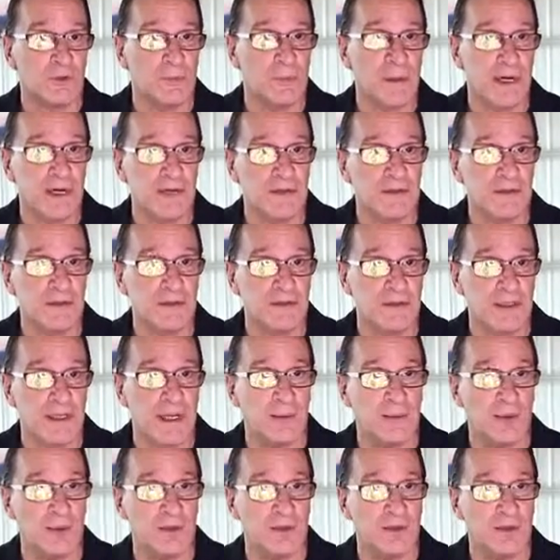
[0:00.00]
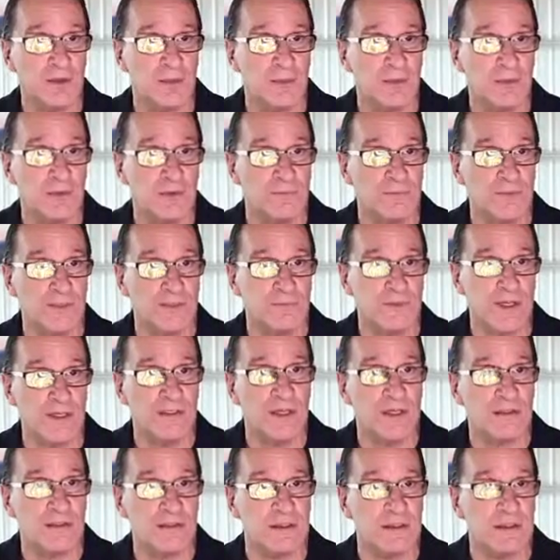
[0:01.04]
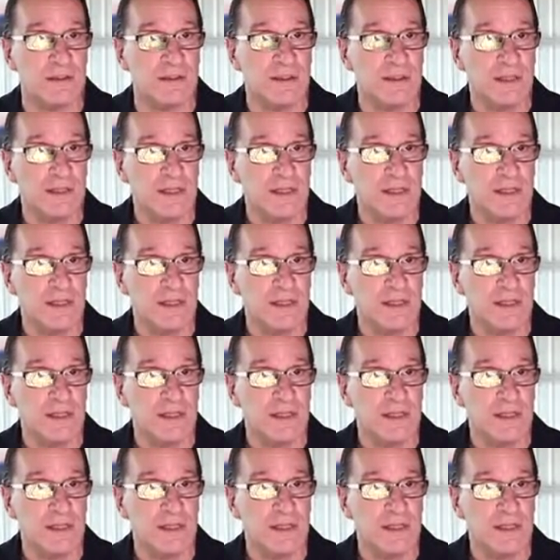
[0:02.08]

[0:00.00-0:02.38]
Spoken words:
partners to come on and support this fantastic